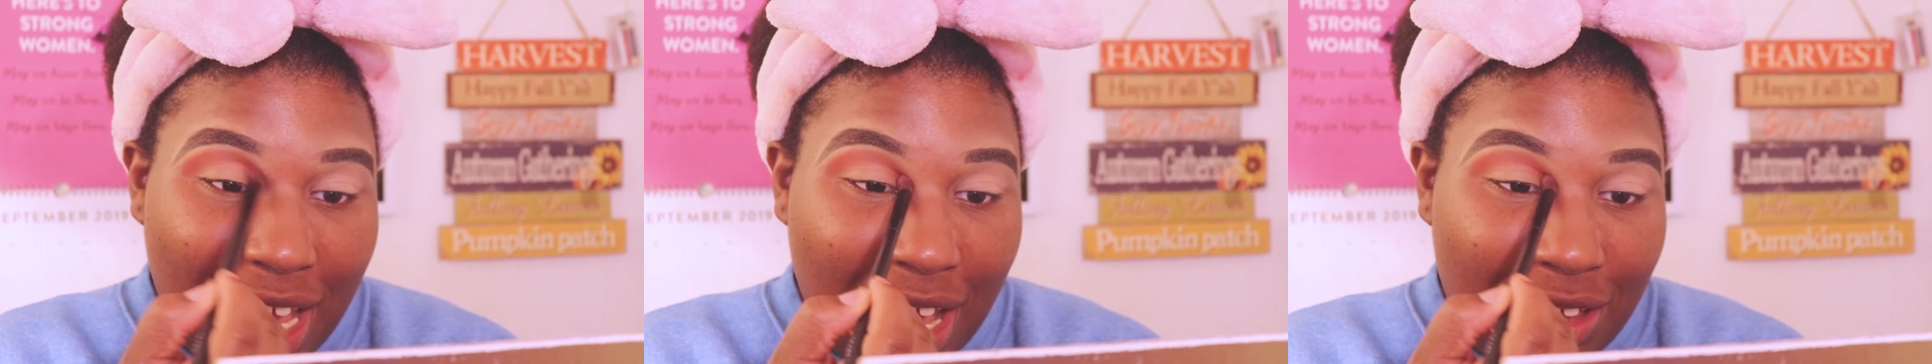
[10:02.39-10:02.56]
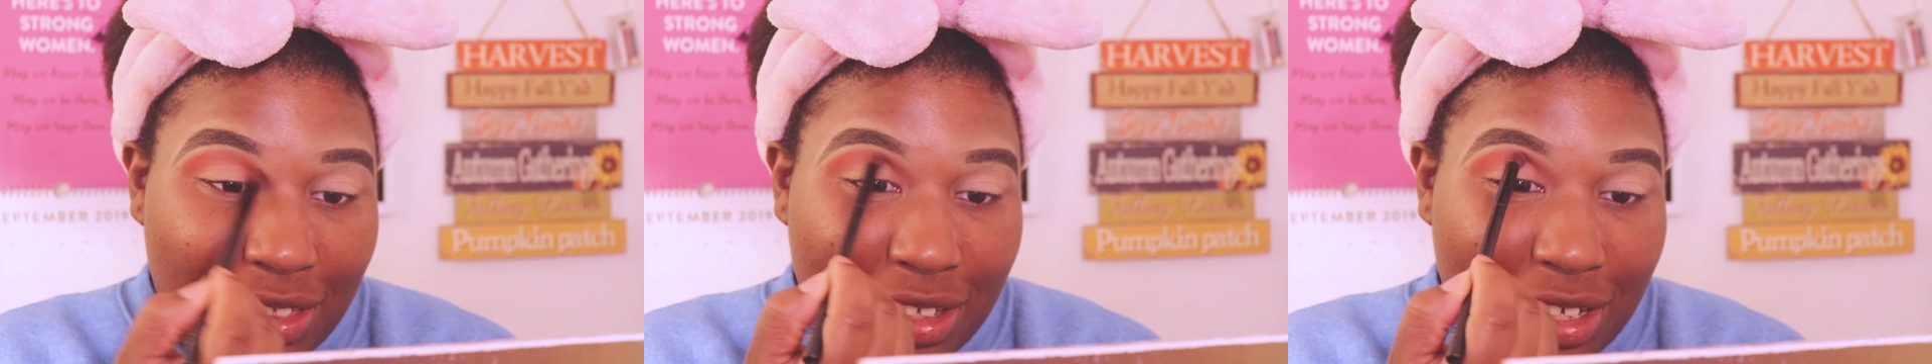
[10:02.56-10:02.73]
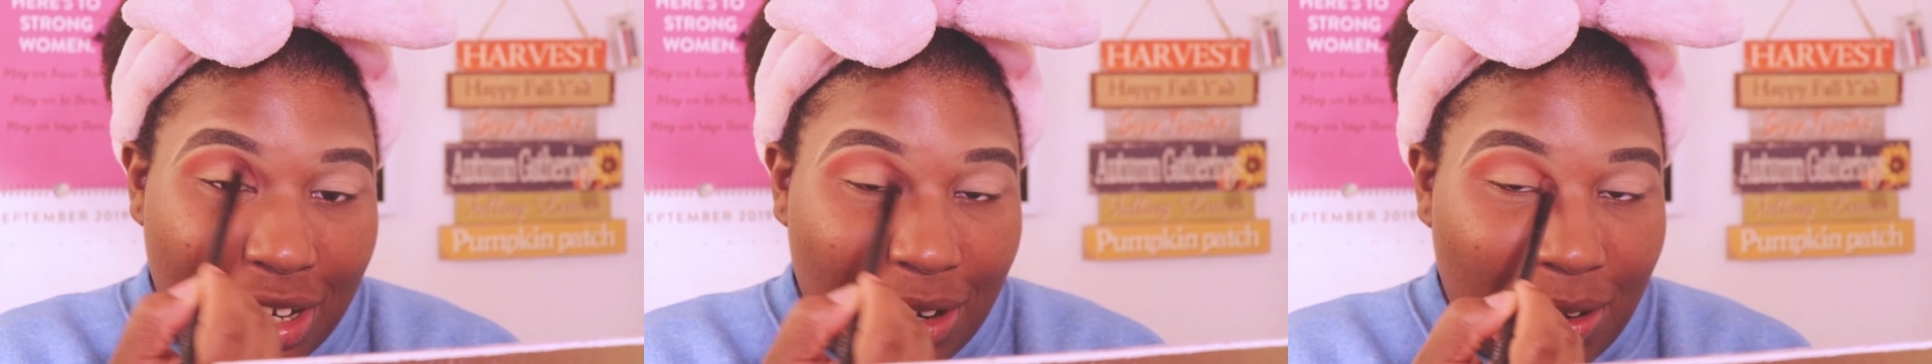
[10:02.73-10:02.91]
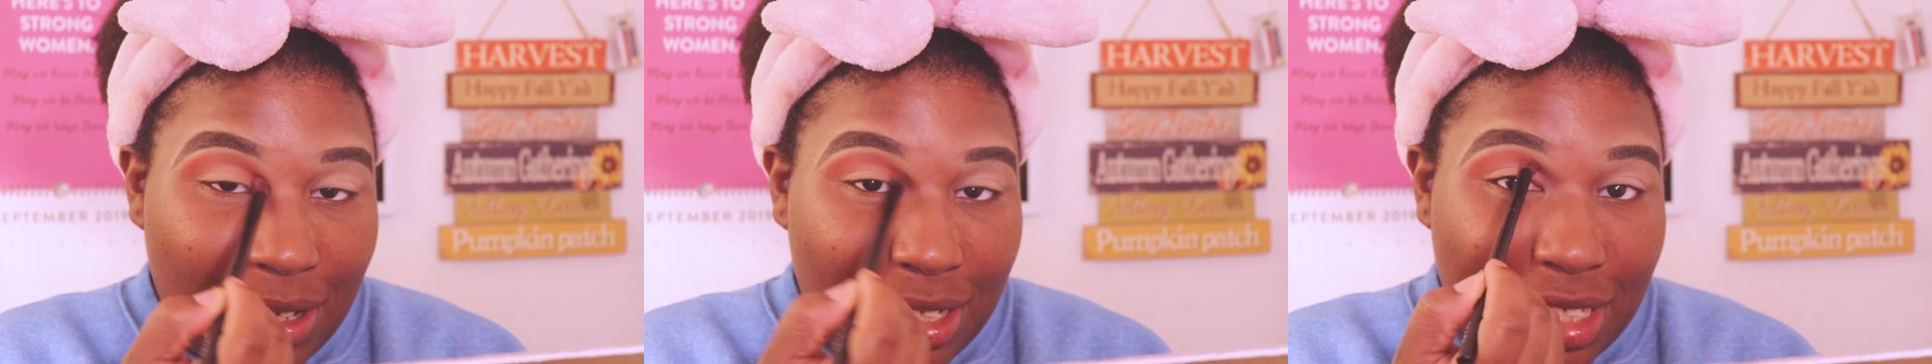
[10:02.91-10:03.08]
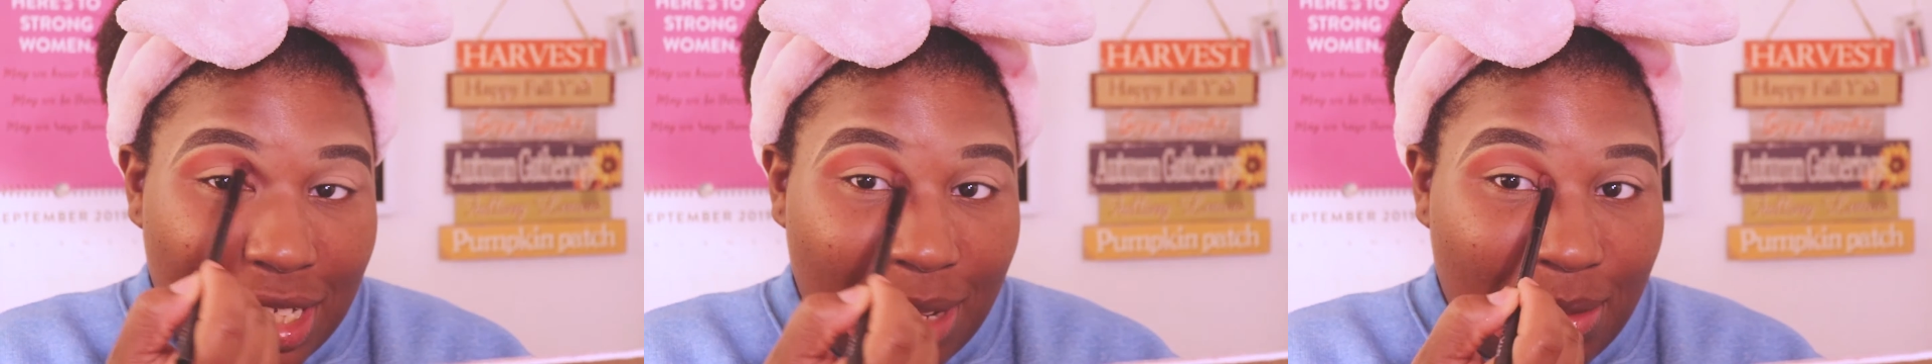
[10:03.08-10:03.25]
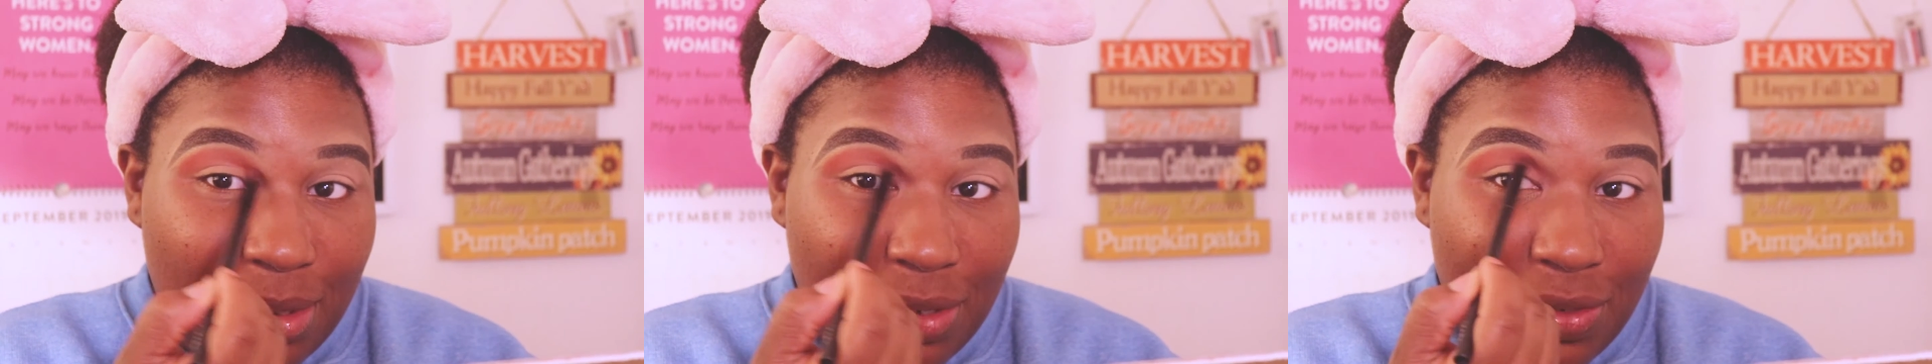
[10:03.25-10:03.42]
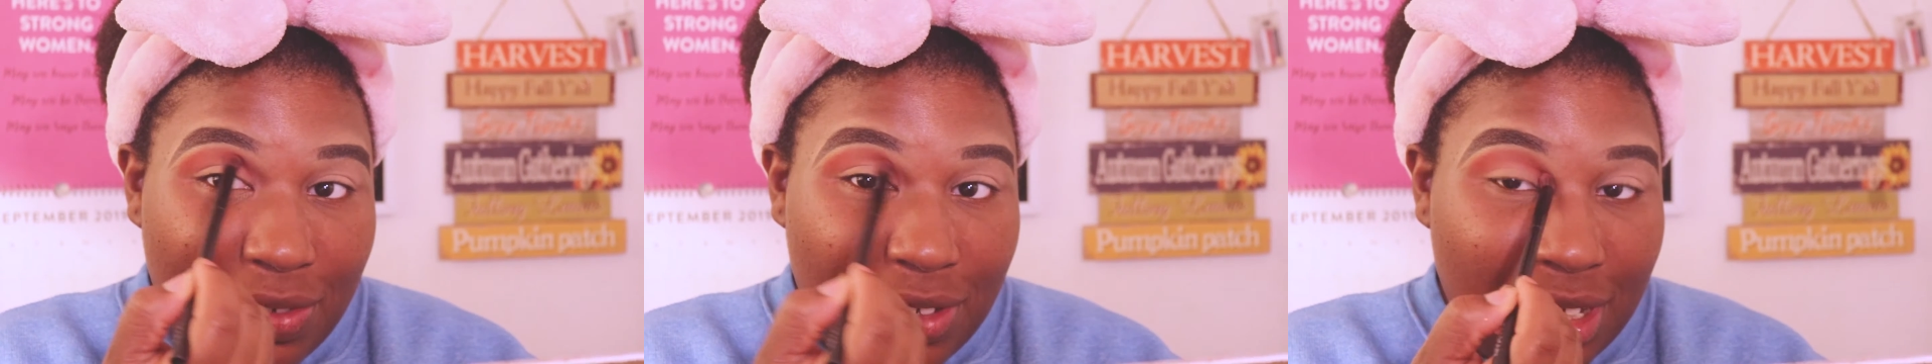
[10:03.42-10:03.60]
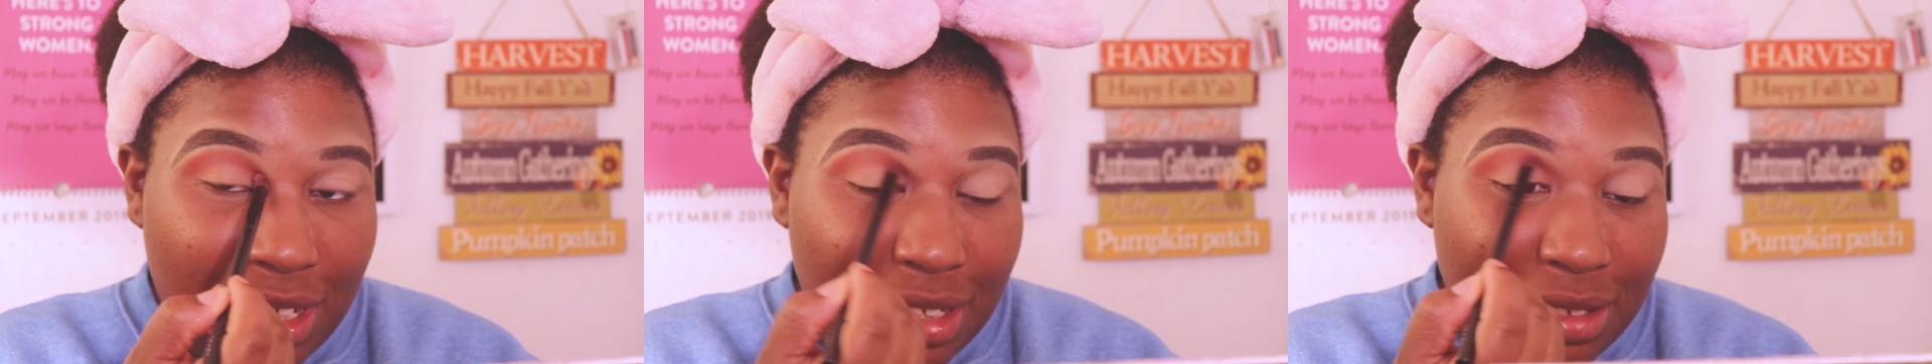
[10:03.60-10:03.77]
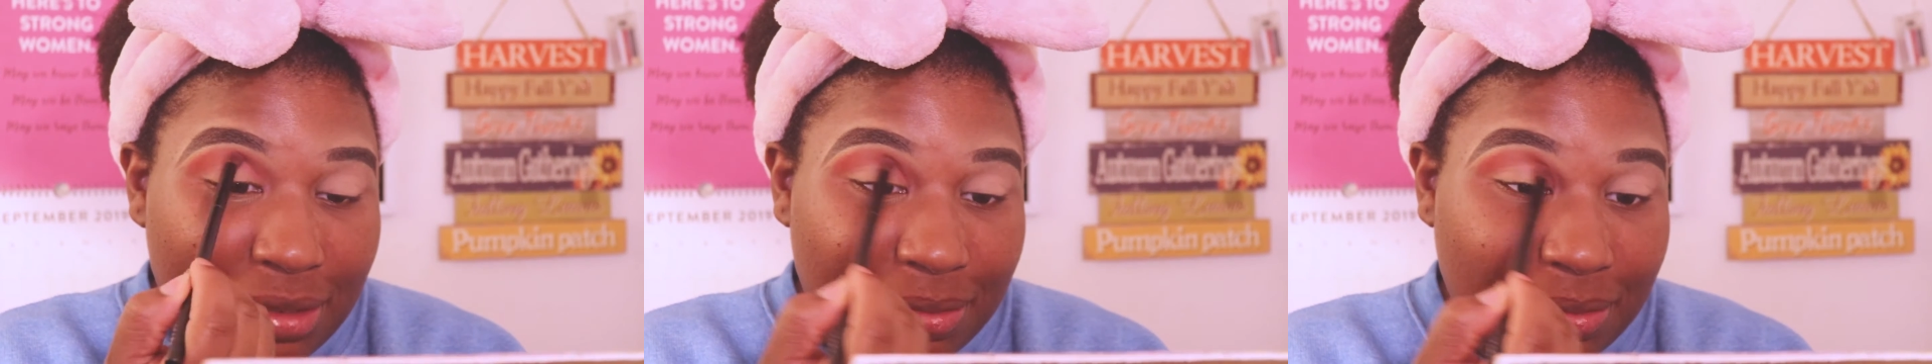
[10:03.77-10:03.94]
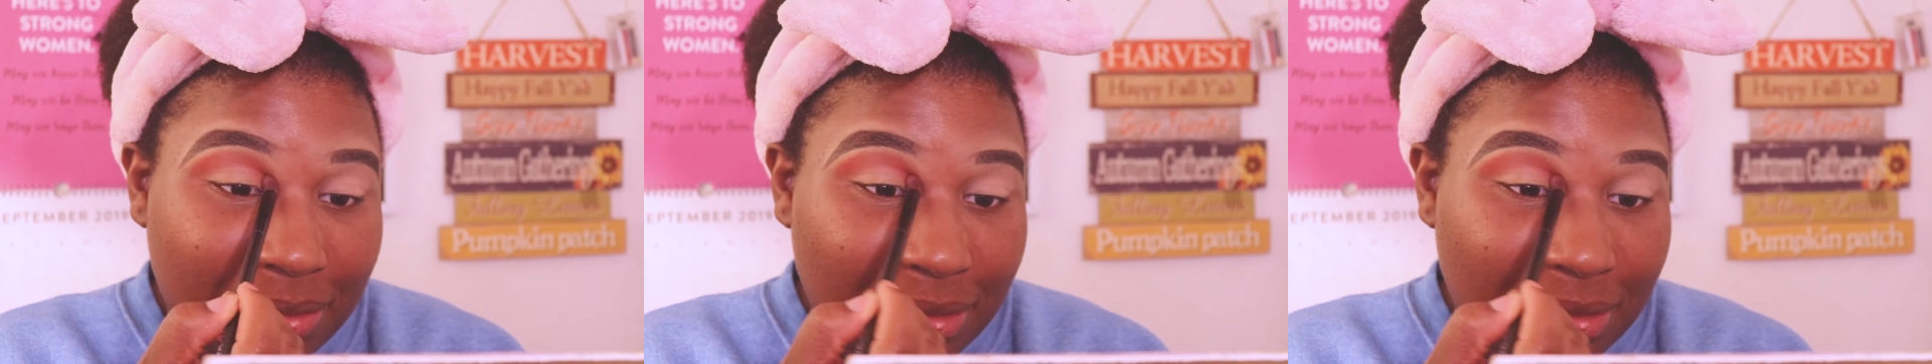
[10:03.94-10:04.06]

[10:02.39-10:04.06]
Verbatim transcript: after I watched that movie.